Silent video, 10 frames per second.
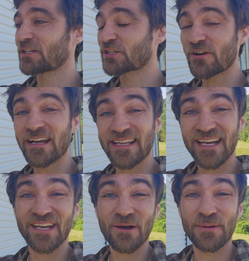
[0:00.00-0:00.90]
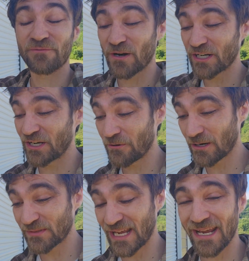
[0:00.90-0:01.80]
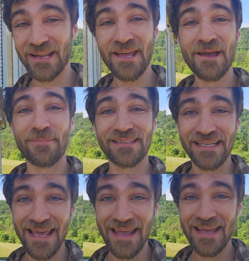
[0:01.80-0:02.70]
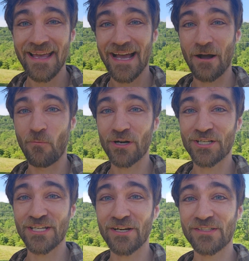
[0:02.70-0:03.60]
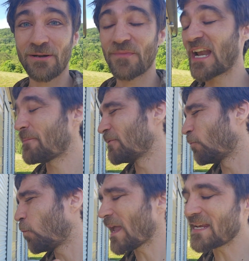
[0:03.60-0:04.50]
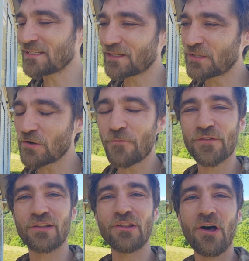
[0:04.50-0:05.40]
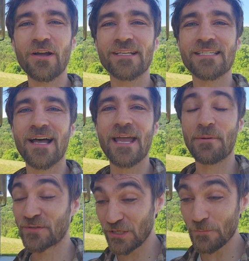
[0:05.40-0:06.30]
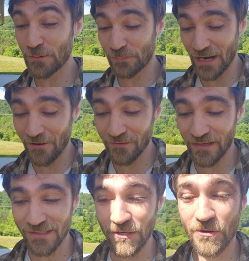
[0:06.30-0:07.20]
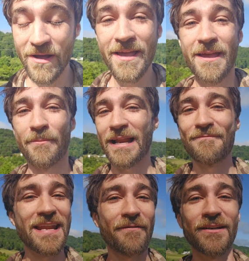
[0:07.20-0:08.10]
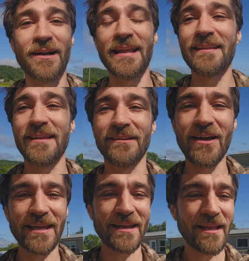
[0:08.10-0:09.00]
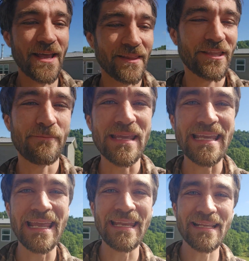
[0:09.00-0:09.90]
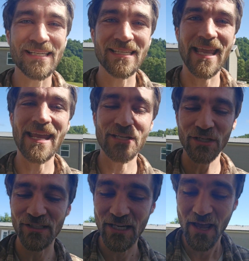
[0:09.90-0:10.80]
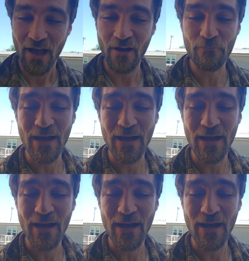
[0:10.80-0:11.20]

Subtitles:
just trying to get it up and running, you know what I'm saying? But today, I want to share something that I've been waiting to do for the longest time. I'm super proud of it too, but I've never done anything like it. The beginning stages of